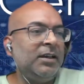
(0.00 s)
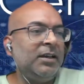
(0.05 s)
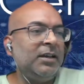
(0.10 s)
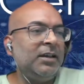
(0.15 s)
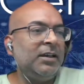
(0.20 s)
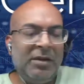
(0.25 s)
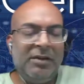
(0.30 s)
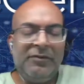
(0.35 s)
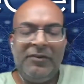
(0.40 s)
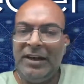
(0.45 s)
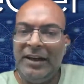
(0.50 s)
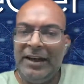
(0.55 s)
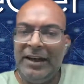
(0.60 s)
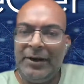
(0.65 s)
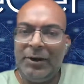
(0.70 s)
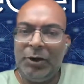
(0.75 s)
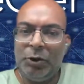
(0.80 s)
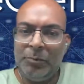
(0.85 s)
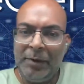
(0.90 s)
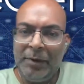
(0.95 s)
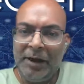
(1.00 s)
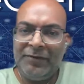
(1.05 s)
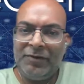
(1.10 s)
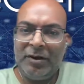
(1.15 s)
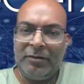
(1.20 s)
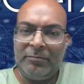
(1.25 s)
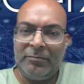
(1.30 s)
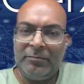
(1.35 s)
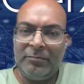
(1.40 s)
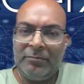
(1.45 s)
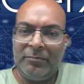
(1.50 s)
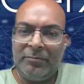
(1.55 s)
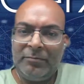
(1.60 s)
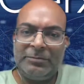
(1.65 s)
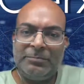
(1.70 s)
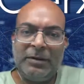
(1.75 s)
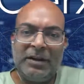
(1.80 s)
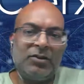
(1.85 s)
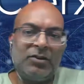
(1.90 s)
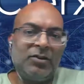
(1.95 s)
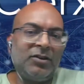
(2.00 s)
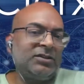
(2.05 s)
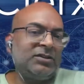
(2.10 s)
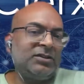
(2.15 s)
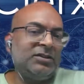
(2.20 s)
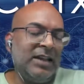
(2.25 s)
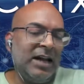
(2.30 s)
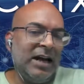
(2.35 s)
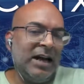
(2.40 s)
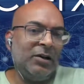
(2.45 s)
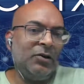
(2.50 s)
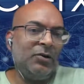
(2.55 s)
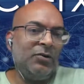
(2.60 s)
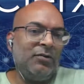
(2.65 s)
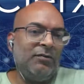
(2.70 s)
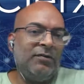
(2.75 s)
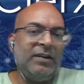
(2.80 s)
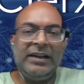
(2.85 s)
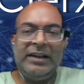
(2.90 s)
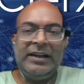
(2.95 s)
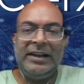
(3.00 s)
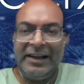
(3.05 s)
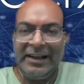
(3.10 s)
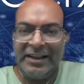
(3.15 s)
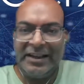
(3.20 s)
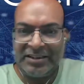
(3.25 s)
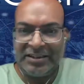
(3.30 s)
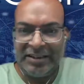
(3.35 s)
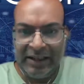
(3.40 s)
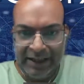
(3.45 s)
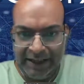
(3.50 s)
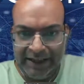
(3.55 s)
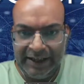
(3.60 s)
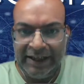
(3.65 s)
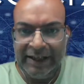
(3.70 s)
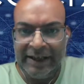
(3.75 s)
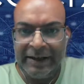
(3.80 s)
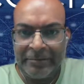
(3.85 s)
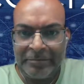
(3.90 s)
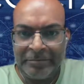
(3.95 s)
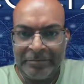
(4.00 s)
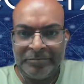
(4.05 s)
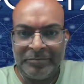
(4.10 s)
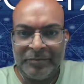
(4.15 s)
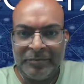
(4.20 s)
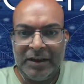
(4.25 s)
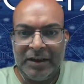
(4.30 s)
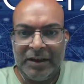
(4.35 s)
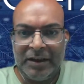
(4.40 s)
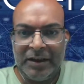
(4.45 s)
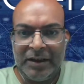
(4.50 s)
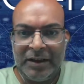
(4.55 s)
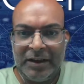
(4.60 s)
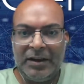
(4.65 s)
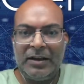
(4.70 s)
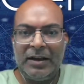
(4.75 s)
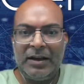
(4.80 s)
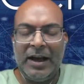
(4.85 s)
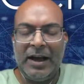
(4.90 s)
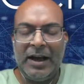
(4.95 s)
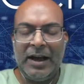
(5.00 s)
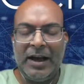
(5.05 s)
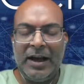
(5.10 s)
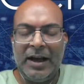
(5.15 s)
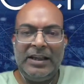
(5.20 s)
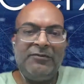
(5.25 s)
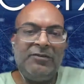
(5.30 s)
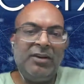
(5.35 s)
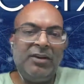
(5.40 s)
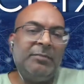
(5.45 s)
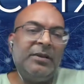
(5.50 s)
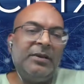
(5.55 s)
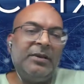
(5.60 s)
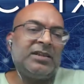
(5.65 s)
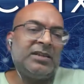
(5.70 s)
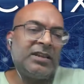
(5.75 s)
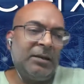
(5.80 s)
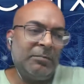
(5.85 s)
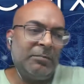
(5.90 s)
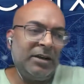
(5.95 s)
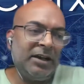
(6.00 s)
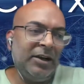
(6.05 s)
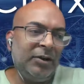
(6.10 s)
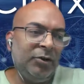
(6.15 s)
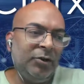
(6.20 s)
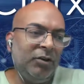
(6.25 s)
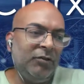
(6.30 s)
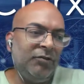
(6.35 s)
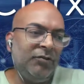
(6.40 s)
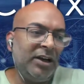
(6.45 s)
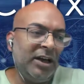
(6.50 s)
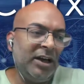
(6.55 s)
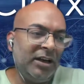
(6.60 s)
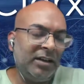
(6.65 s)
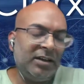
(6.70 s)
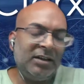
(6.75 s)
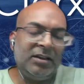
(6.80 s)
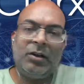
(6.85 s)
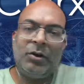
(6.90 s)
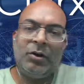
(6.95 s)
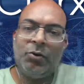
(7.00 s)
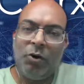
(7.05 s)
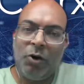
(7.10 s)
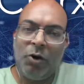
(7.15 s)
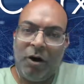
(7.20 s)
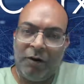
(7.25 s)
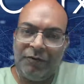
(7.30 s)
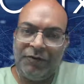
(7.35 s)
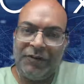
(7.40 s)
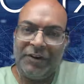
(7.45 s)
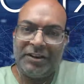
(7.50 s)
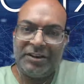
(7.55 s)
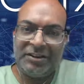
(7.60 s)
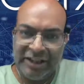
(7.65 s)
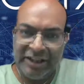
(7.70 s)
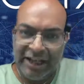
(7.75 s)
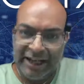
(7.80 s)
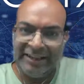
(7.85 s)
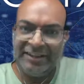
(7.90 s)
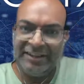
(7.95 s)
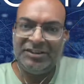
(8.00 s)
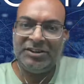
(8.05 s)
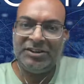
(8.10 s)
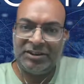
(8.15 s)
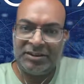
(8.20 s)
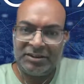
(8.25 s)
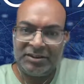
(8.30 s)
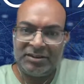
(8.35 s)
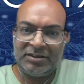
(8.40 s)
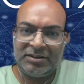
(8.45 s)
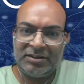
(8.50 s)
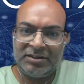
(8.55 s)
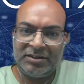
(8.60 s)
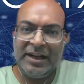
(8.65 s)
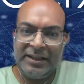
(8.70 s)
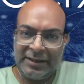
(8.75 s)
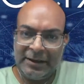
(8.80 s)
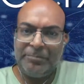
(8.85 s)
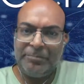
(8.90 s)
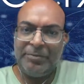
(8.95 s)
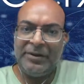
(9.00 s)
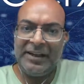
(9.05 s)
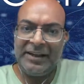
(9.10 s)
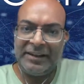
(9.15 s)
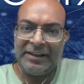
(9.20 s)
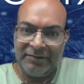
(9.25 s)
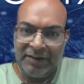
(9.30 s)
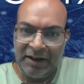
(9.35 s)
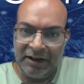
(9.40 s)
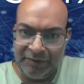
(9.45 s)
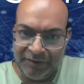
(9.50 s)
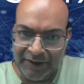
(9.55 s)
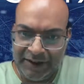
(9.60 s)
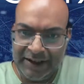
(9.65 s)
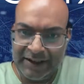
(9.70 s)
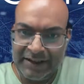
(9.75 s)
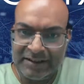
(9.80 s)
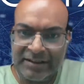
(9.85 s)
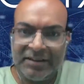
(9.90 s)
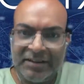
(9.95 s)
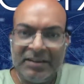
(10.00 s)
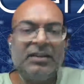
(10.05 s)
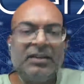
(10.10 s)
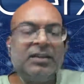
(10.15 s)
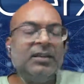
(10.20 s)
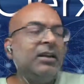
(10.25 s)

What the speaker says: Maybe we need to beef up bench because now fatigue is setting in, and there will be some kind of return to office challenges that companies will face.